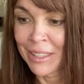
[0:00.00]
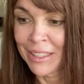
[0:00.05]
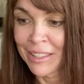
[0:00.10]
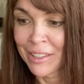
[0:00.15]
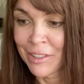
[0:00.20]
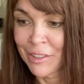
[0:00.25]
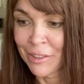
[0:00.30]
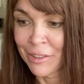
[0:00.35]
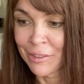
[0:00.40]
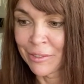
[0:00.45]

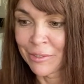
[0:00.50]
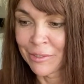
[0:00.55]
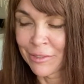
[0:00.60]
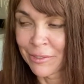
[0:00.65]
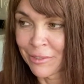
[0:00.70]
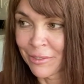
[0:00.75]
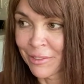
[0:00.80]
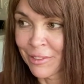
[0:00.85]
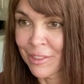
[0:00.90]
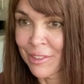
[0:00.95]
part
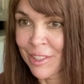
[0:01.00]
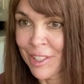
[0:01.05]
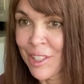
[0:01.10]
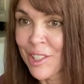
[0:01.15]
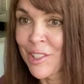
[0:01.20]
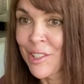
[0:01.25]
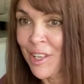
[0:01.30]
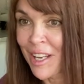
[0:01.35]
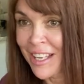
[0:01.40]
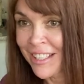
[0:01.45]
of
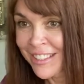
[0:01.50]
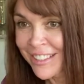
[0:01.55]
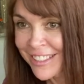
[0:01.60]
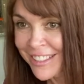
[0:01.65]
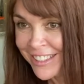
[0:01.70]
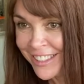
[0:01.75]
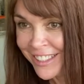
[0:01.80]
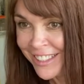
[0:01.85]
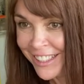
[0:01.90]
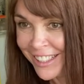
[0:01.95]

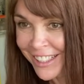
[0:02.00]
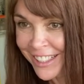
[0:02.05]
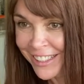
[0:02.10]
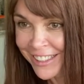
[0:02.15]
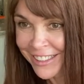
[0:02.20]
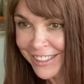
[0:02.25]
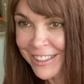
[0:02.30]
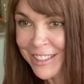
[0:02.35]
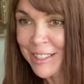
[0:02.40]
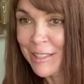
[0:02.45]

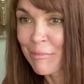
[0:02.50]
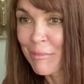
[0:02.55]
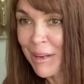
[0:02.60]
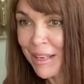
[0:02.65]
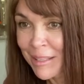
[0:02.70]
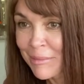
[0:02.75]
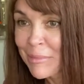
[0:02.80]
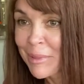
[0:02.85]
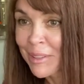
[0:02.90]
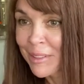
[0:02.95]
Christianity is the
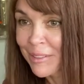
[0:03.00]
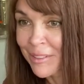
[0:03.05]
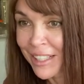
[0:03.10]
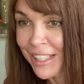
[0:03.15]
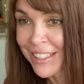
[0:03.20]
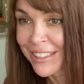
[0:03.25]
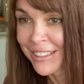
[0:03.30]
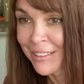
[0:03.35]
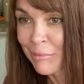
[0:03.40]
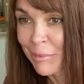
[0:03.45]
Bible,
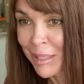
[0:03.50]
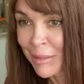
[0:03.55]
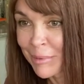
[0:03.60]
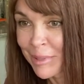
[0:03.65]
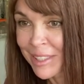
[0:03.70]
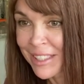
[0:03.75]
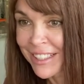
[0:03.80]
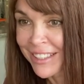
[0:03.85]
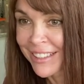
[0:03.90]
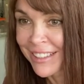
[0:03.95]
right? Mm-hmm.
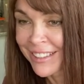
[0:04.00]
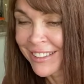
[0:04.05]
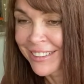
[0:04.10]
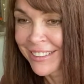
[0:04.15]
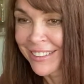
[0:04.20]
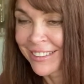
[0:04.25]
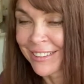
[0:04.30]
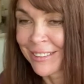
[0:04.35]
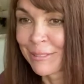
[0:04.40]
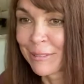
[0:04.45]
Bible
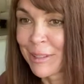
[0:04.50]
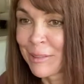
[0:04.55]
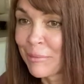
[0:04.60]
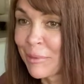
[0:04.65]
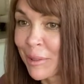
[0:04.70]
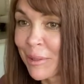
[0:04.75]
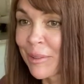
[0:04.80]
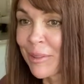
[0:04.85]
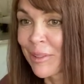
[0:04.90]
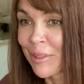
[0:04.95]
studies. Yep. And we
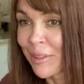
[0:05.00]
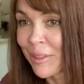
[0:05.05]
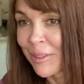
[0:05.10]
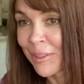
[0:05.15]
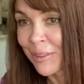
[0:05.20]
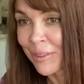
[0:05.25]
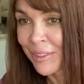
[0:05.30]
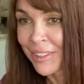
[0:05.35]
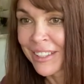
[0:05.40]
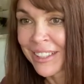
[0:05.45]
both
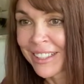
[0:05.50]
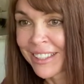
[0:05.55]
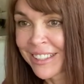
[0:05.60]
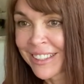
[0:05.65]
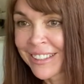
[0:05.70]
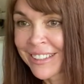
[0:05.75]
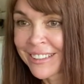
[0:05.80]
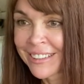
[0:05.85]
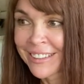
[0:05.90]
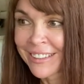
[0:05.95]
know
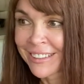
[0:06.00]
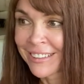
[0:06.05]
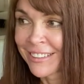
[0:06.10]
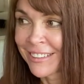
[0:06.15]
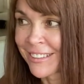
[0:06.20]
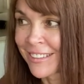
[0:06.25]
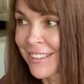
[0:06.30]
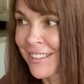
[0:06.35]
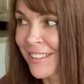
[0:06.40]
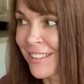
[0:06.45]

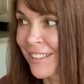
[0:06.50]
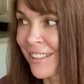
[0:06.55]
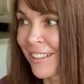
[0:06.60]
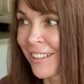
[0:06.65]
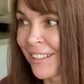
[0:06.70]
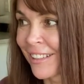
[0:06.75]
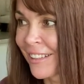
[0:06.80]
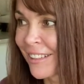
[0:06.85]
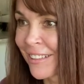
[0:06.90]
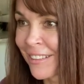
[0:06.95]
that it's
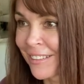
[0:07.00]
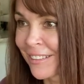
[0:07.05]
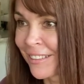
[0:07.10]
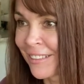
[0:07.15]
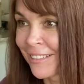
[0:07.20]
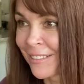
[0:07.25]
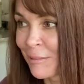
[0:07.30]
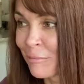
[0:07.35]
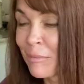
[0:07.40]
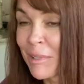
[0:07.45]
like
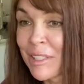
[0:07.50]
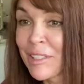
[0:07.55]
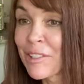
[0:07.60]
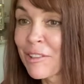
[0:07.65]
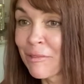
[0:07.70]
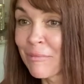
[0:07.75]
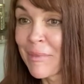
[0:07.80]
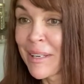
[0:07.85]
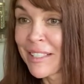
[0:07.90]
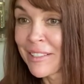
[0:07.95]
a
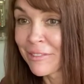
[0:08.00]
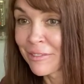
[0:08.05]
bunch of